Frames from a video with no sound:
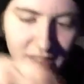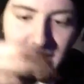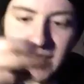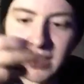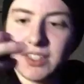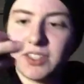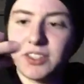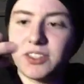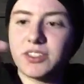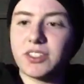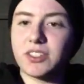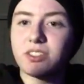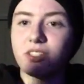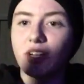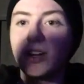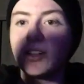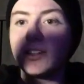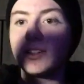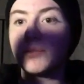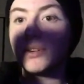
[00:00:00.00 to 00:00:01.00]
Then there's this
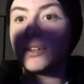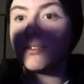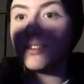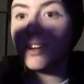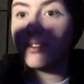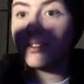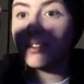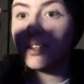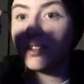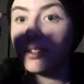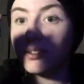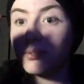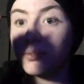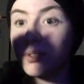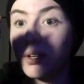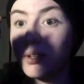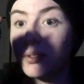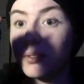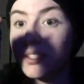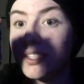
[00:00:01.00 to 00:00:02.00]
car that we found on the
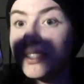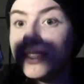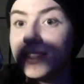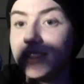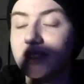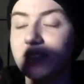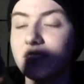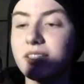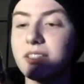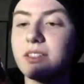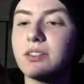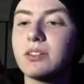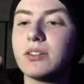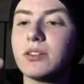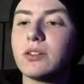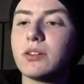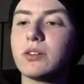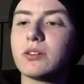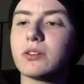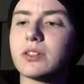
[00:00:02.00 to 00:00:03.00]
road,
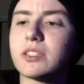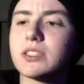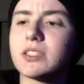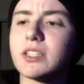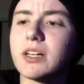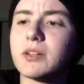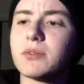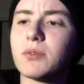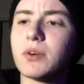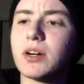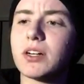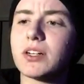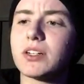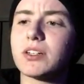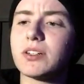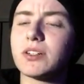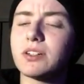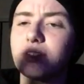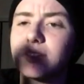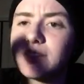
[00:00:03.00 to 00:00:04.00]
or a
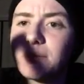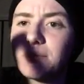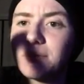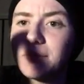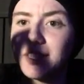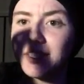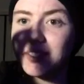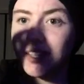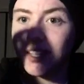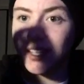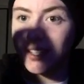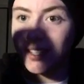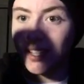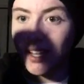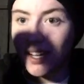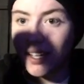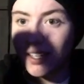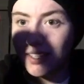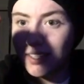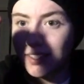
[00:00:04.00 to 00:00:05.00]
sidewalk, or something like
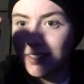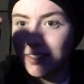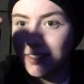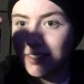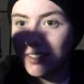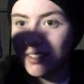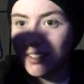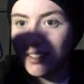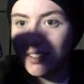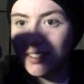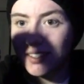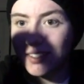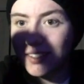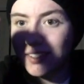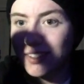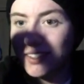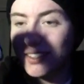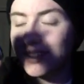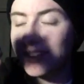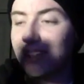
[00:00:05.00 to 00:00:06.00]
that.
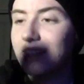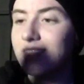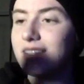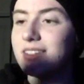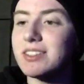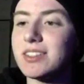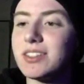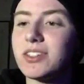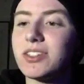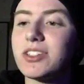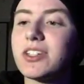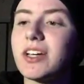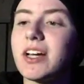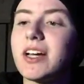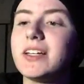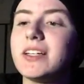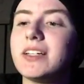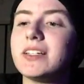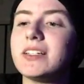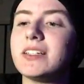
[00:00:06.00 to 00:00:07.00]
It's still
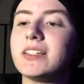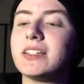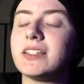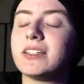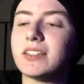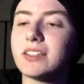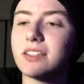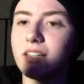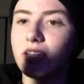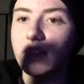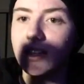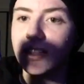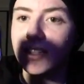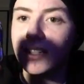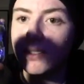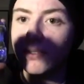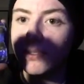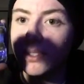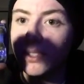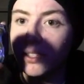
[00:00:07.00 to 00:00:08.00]
shiny,
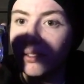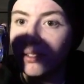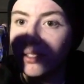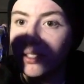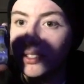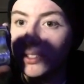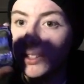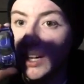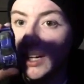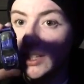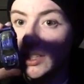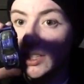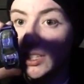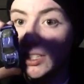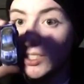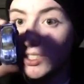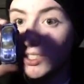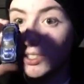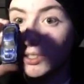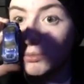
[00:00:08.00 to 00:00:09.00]
and even though it's scratched,
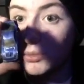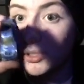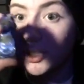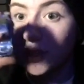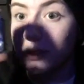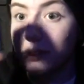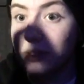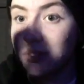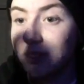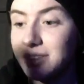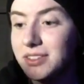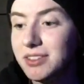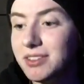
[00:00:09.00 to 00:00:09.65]
it's still blue.